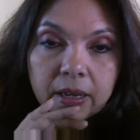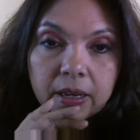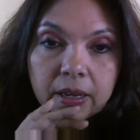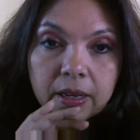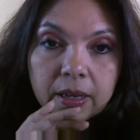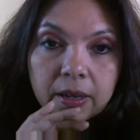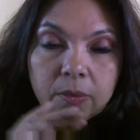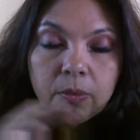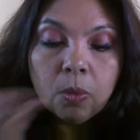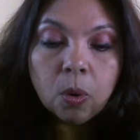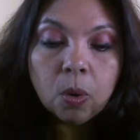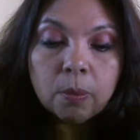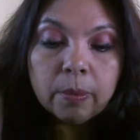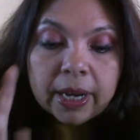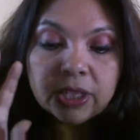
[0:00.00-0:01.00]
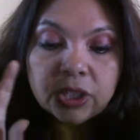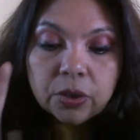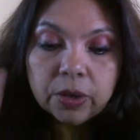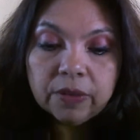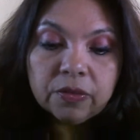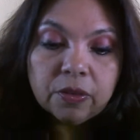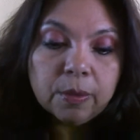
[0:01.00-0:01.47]
uh, more makes
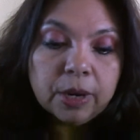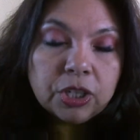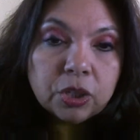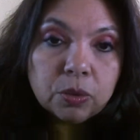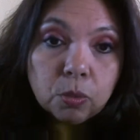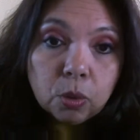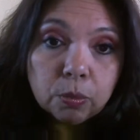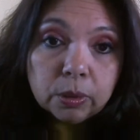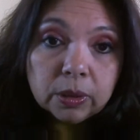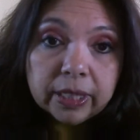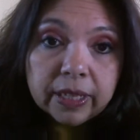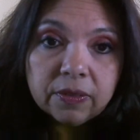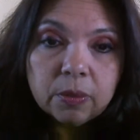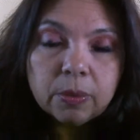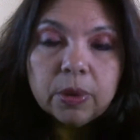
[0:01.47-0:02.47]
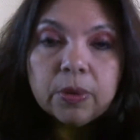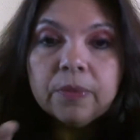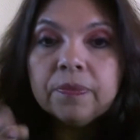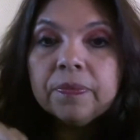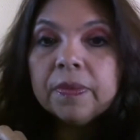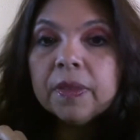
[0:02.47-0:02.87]
your information more believable.